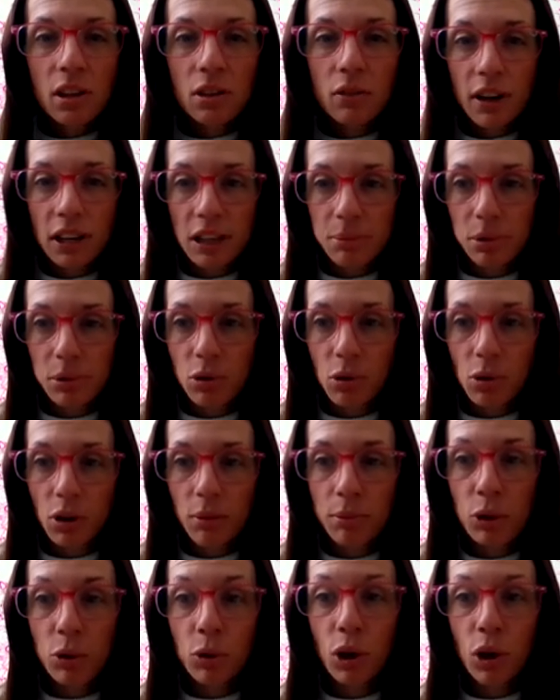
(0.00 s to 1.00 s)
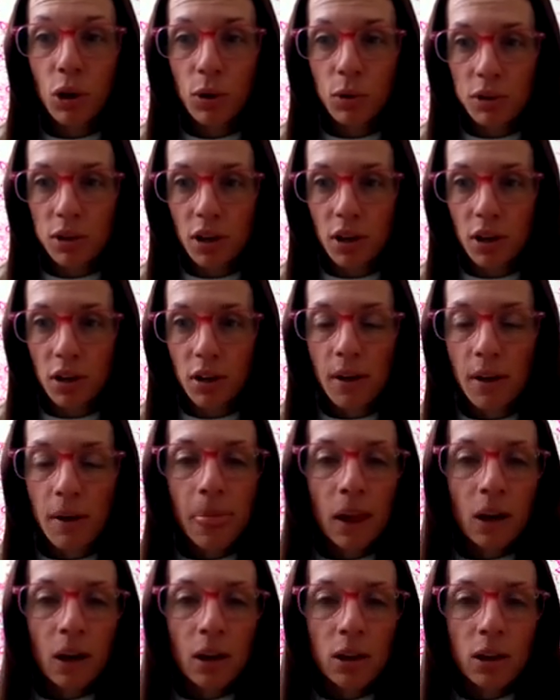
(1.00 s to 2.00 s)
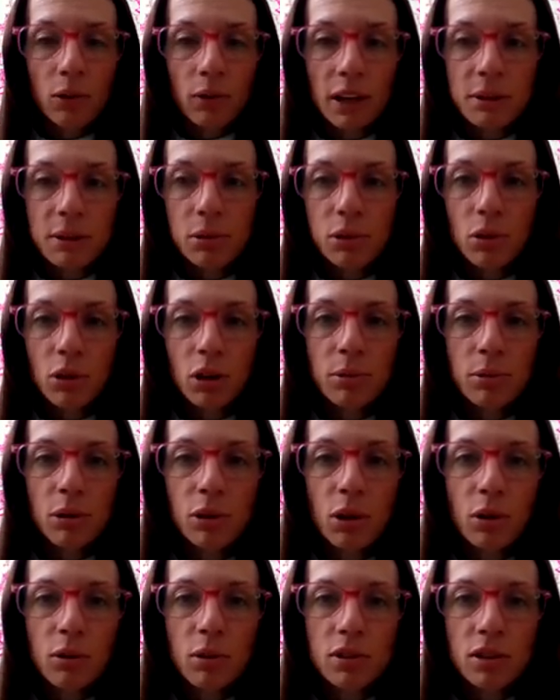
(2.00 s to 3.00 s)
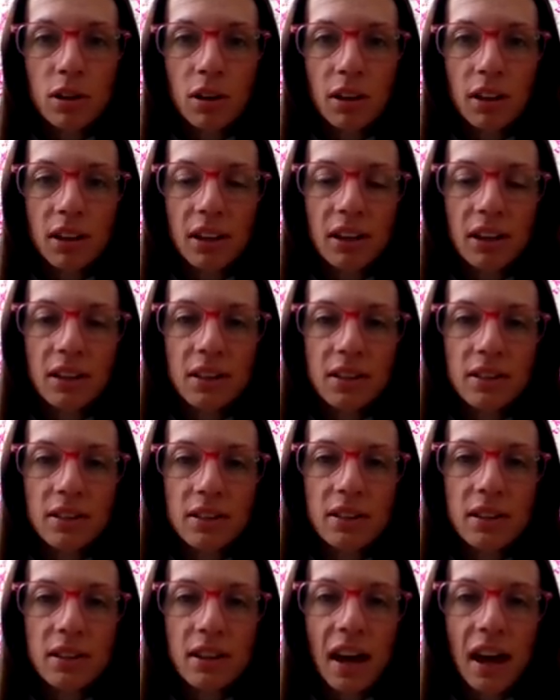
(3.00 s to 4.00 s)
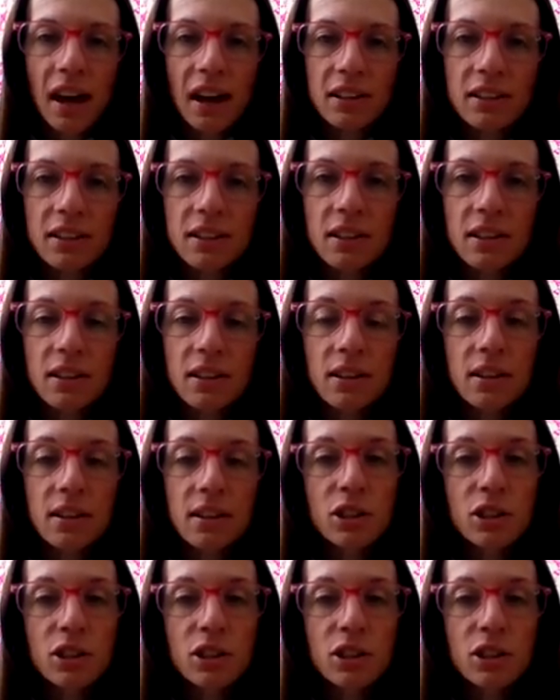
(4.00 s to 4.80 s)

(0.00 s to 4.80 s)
than the respiratory mucosa. The respiratory mucosa is that